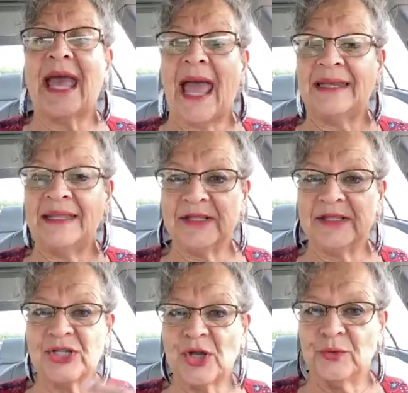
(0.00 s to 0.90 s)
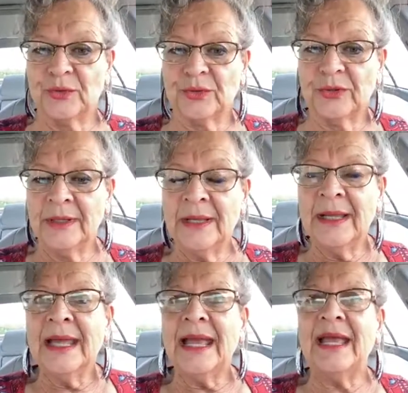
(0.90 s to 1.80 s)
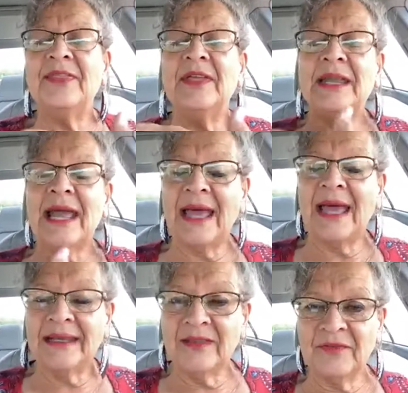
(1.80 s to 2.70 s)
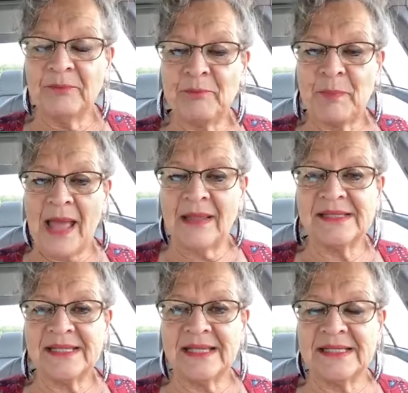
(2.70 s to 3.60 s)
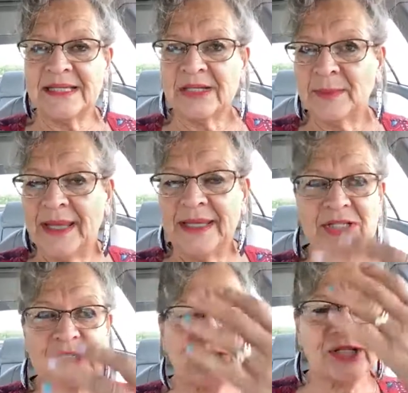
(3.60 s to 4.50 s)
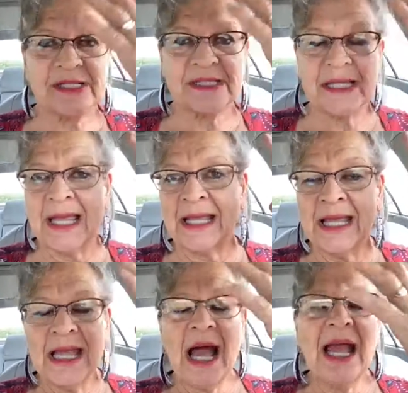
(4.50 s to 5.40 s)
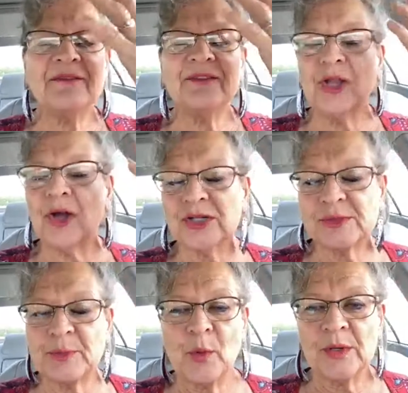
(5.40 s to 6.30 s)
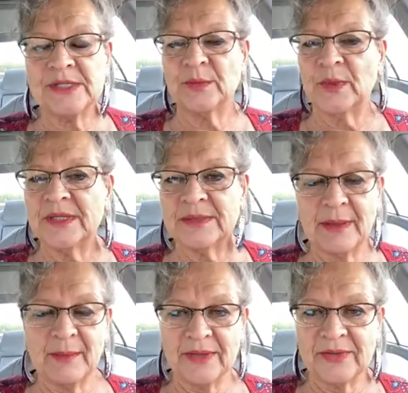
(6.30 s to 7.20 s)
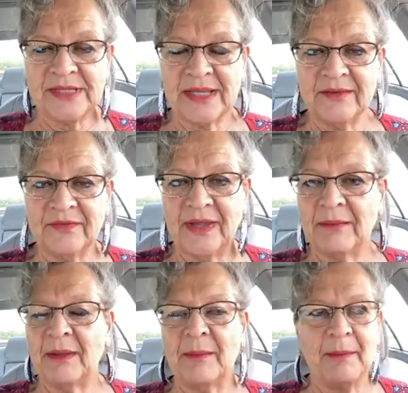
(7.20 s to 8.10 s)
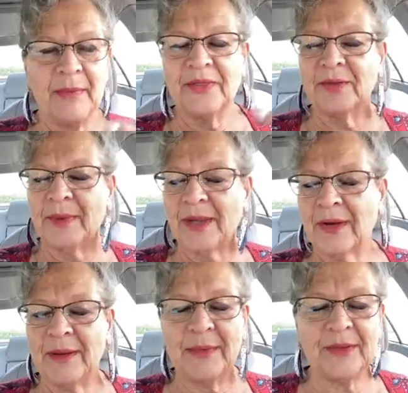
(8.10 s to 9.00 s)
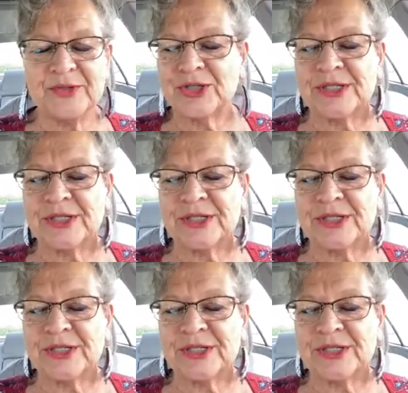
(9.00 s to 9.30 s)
adding the toner and then adding this balancing serum. It is just like, I have large pores. It runs on my mother's side of the family, my mother, my grandmother.